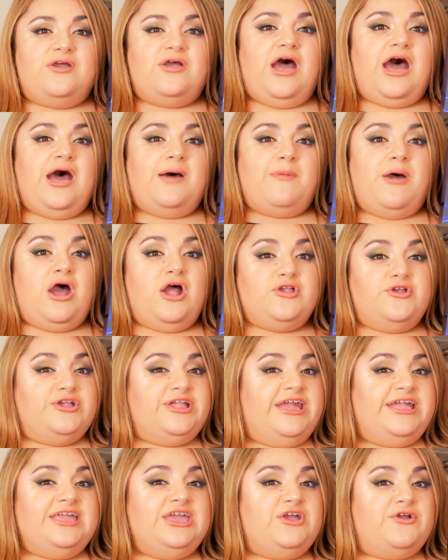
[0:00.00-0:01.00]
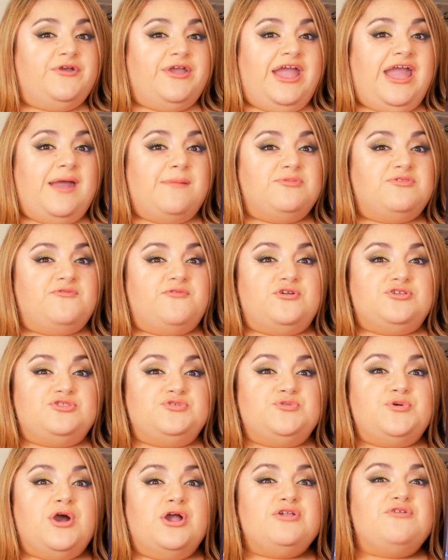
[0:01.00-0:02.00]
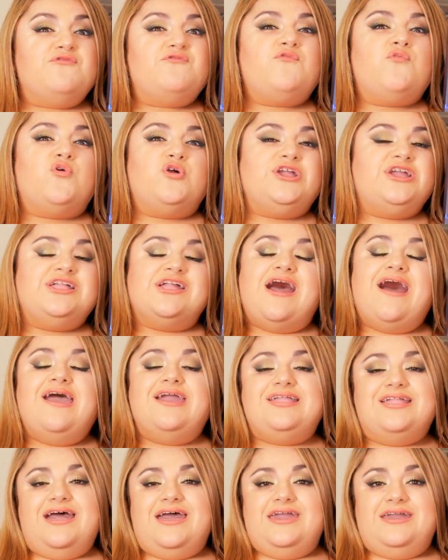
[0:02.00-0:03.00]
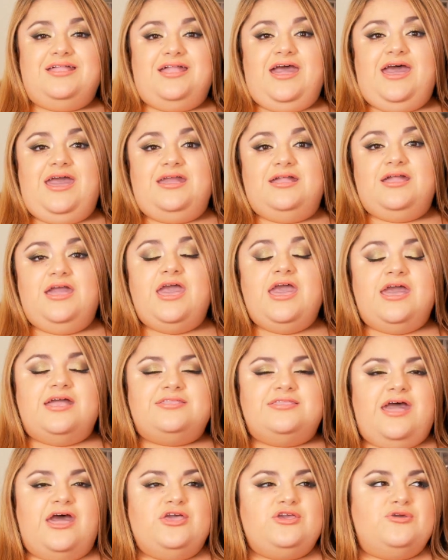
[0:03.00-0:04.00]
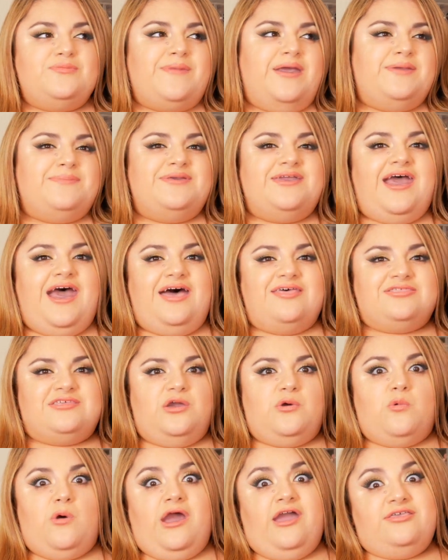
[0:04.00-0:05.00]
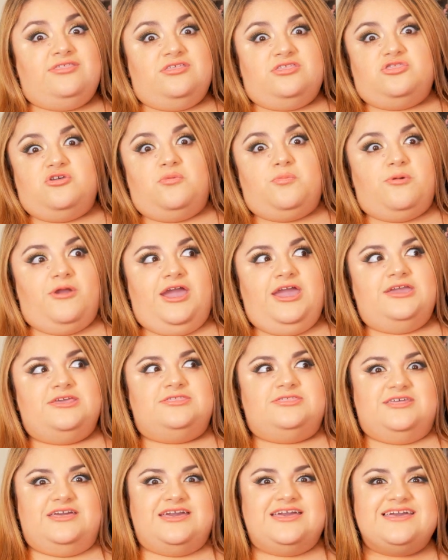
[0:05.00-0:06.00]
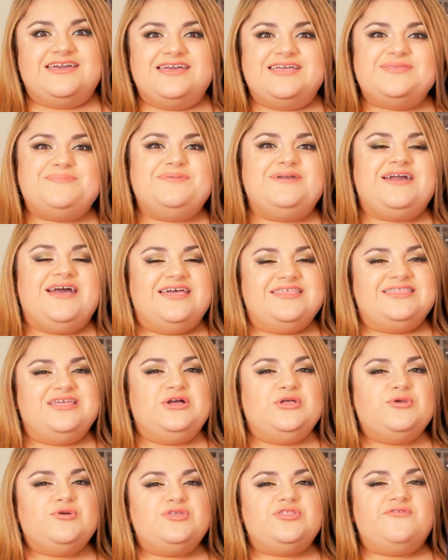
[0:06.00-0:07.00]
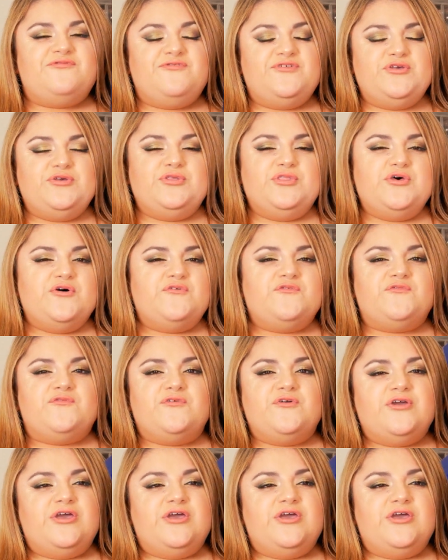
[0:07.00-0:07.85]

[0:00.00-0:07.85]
180 grams for $249.99. Now you might be asking, why is it so pricey? Because it includes a few little